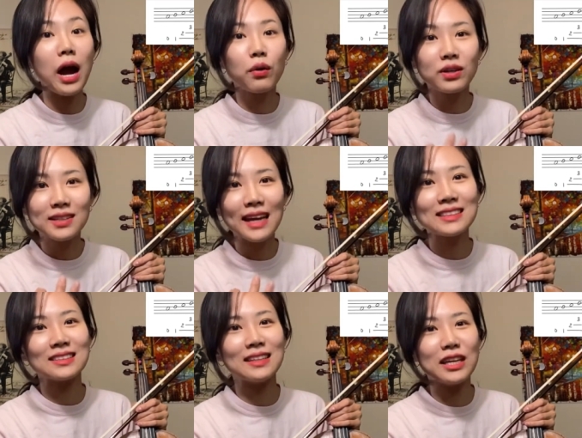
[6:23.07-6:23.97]
our
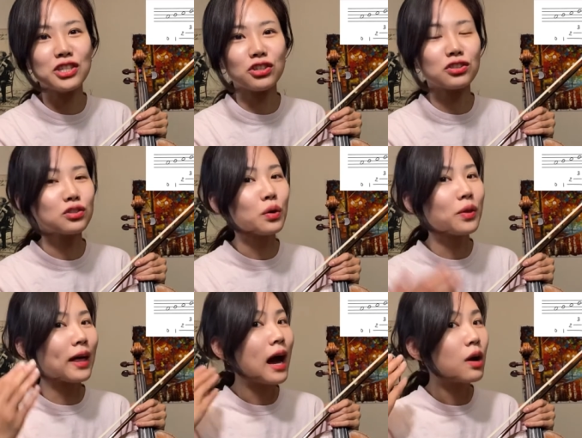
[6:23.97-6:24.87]
destination, so
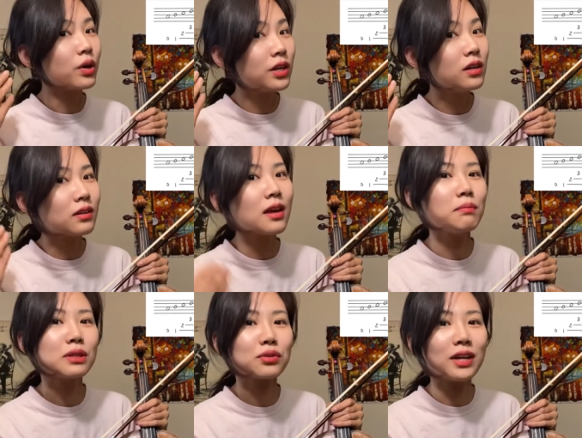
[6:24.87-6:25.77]
that our ear can
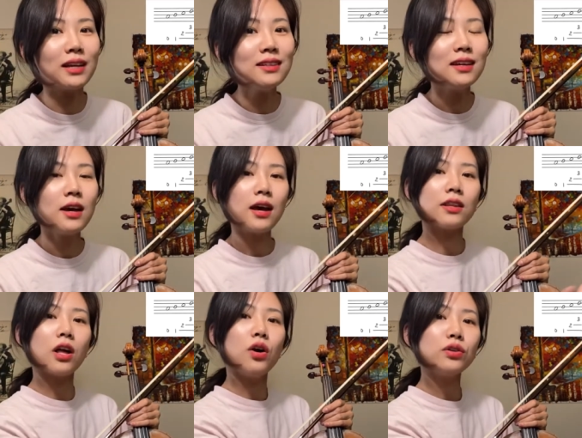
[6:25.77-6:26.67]
be trained
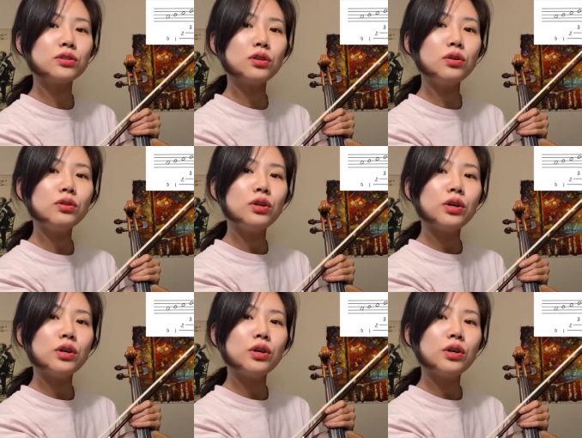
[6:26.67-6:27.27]
and also